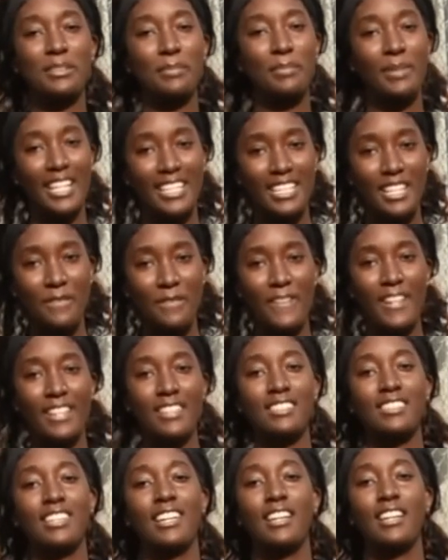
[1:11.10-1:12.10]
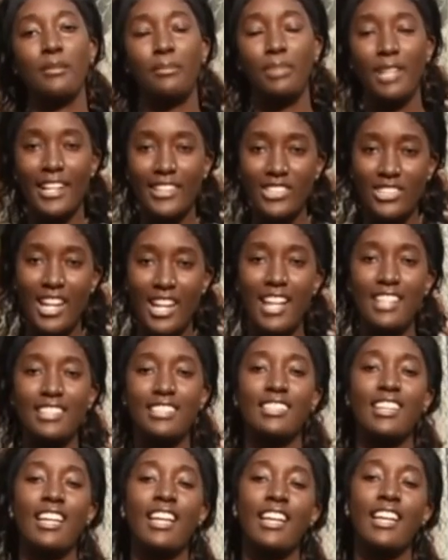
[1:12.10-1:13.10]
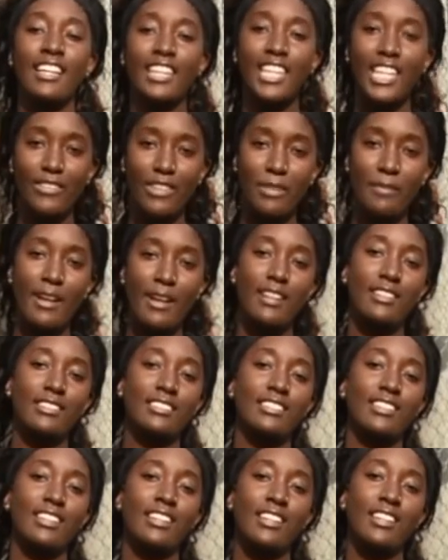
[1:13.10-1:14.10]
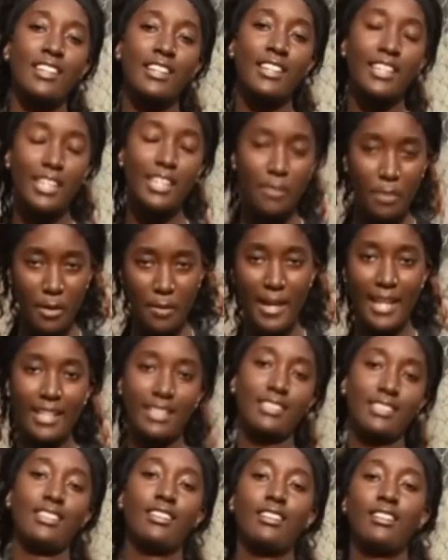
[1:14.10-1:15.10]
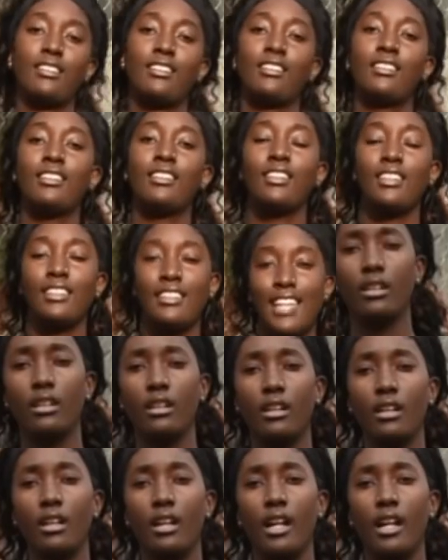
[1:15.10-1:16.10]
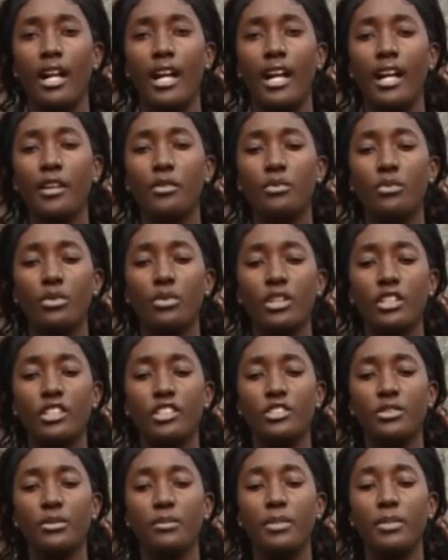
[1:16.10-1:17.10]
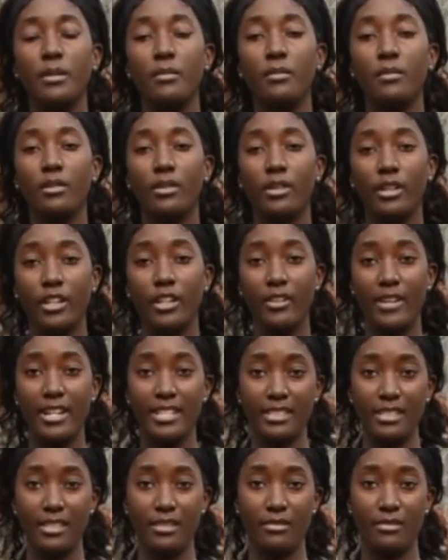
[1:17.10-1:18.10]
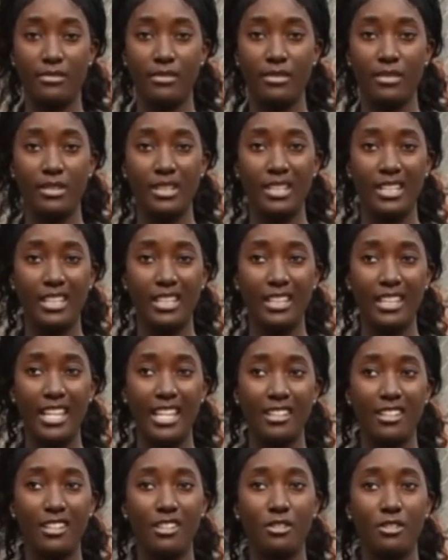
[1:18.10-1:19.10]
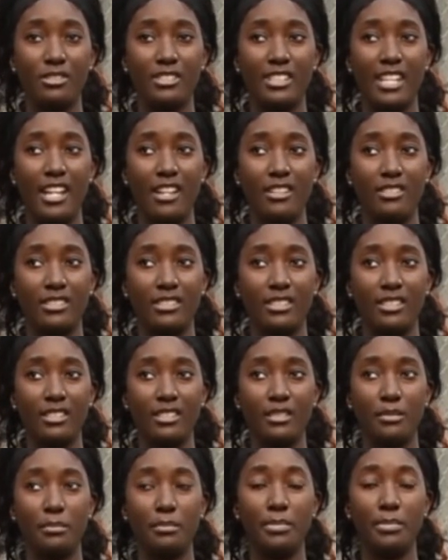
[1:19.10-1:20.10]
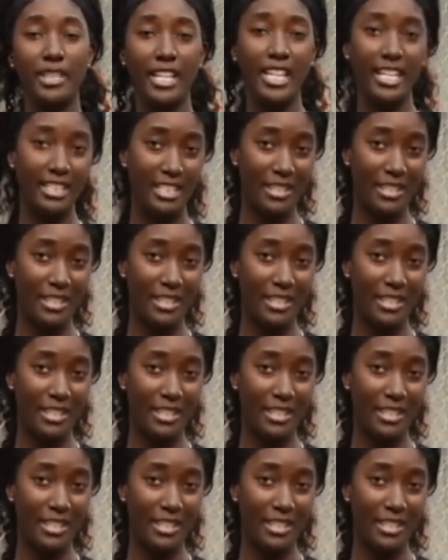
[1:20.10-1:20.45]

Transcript: to play defense, block shots, get rebounds, skipper backs. That, I want to be more aggressive. That goes down to playing